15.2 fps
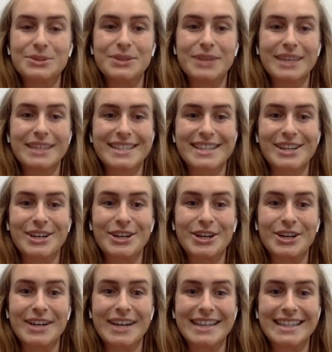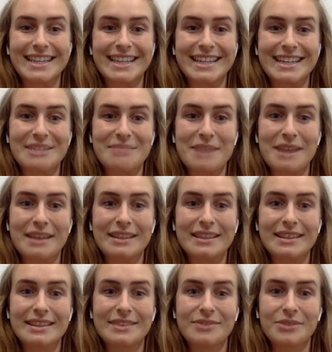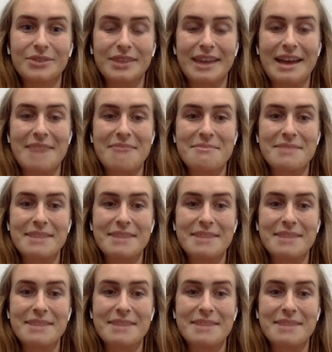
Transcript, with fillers: ooh, that's going to hurt at the end of the month for